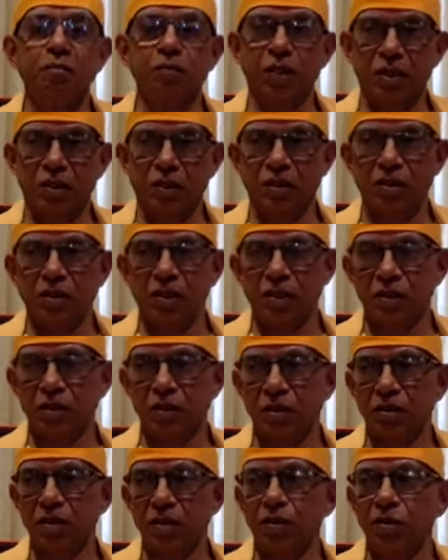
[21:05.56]
But
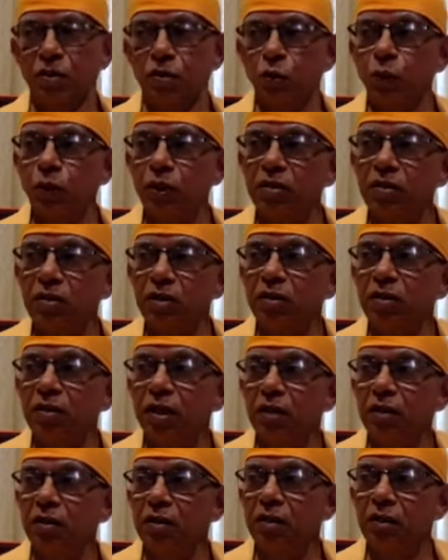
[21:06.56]
does no one see
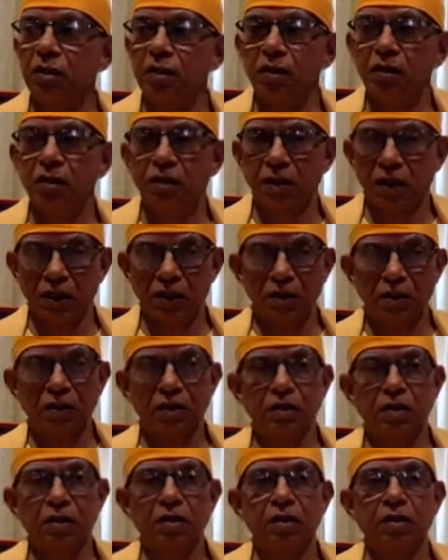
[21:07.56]
that?
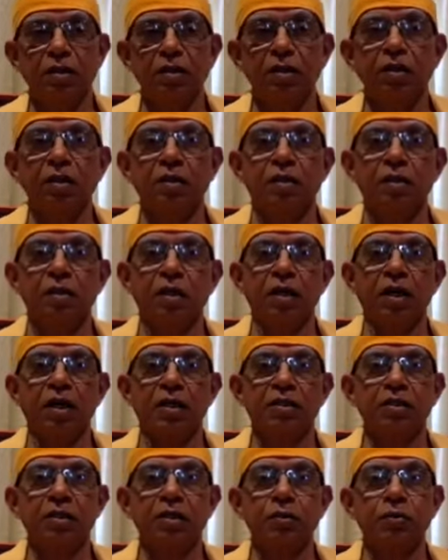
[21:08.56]
Yes, there are
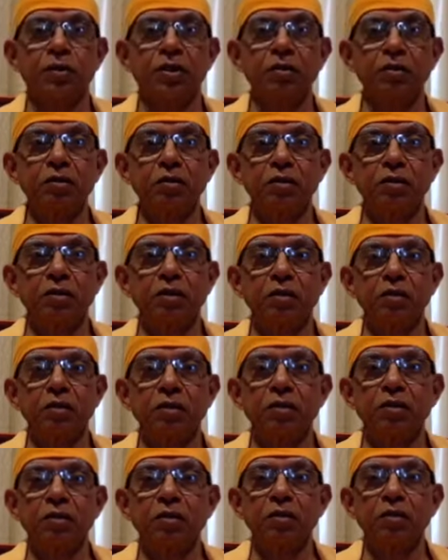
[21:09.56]
exceptions.
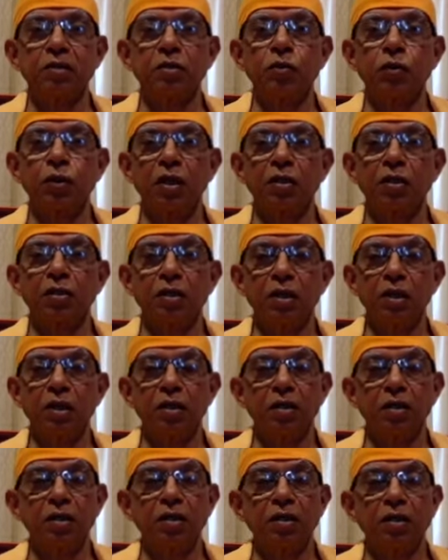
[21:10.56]
Who are
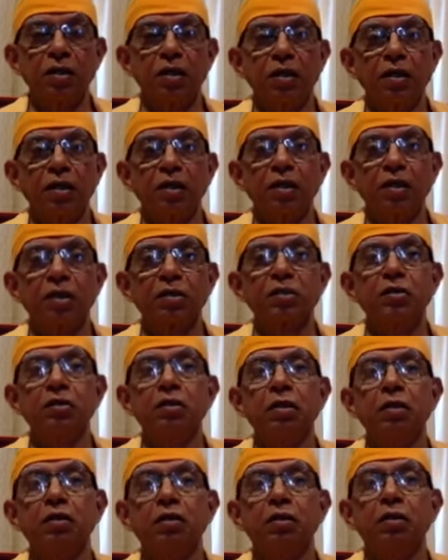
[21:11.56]
they?
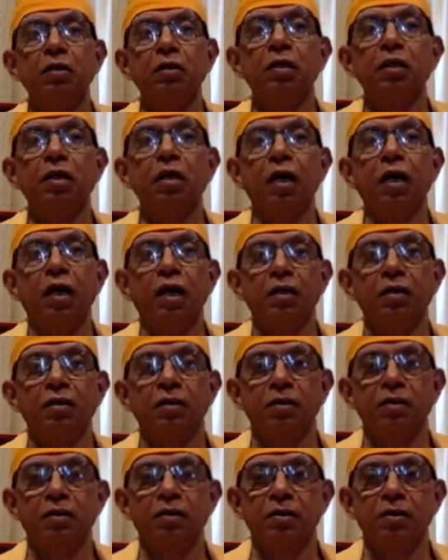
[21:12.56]
Kaschid dhiraha.
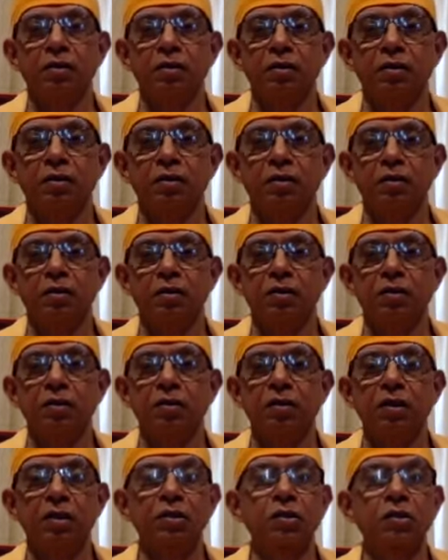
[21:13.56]

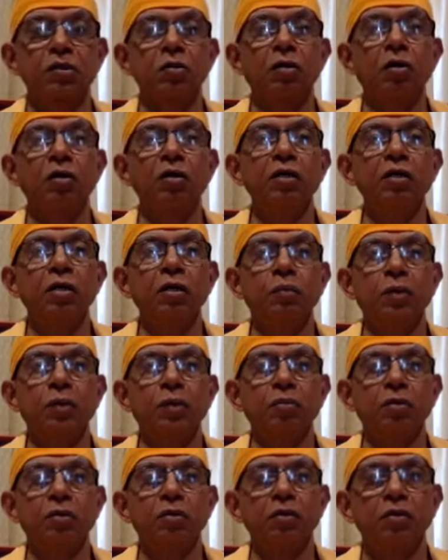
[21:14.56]
Those extraordinary
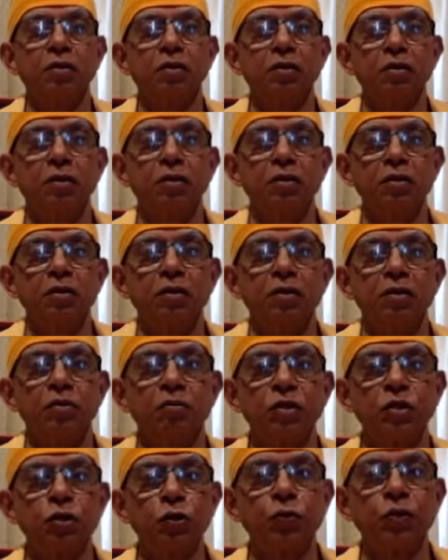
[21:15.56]
people
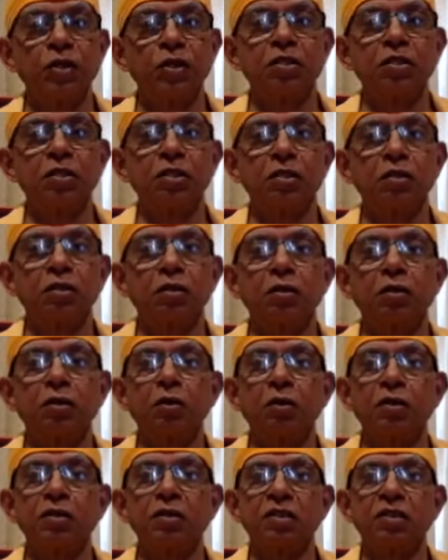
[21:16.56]
whom the Upanishad
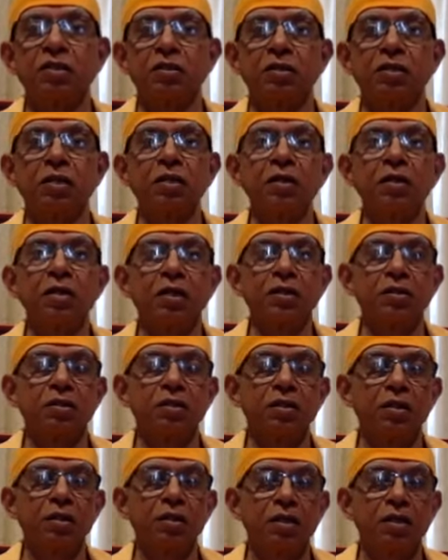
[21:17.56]
calls as dhiras.